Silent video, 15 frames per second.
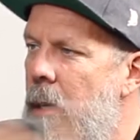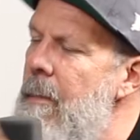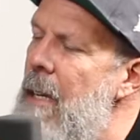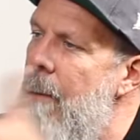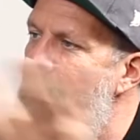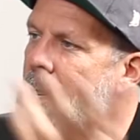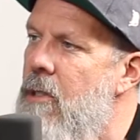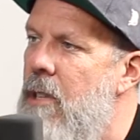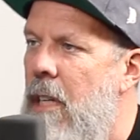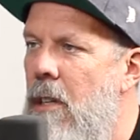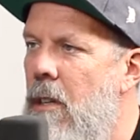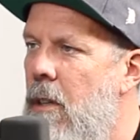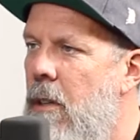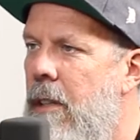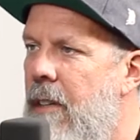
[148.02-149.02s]
Sometimes I see
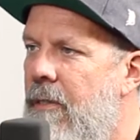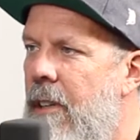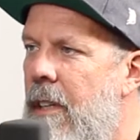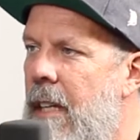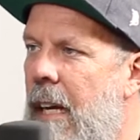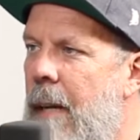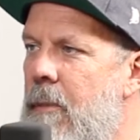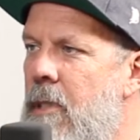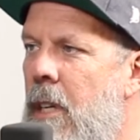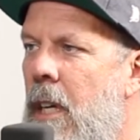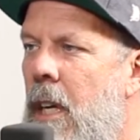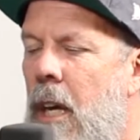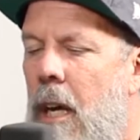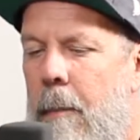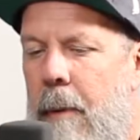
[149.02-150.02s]
you go at different times,
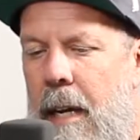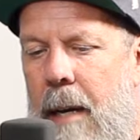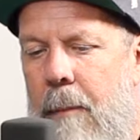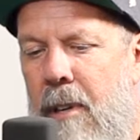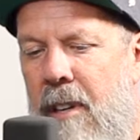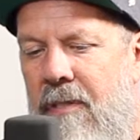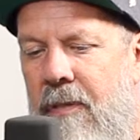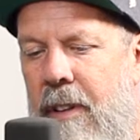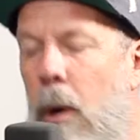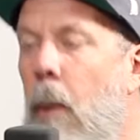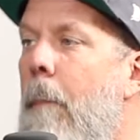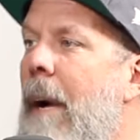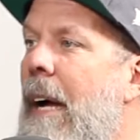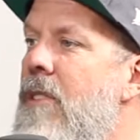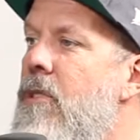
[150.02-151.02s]
but I'm going to
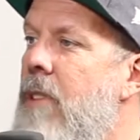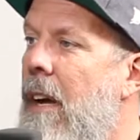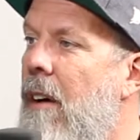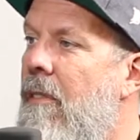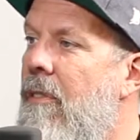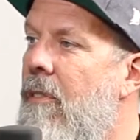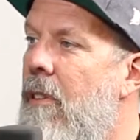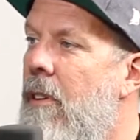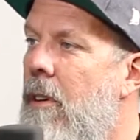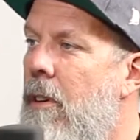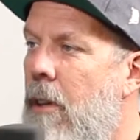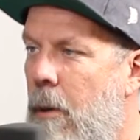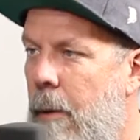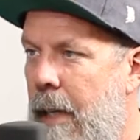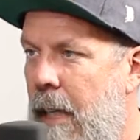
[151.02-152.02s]
film myself
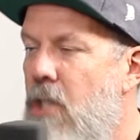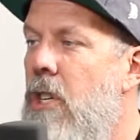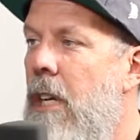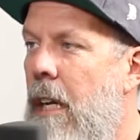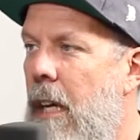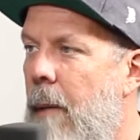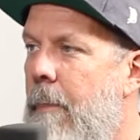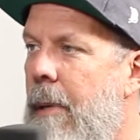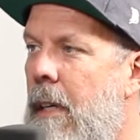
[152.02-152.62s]
doing a chin up.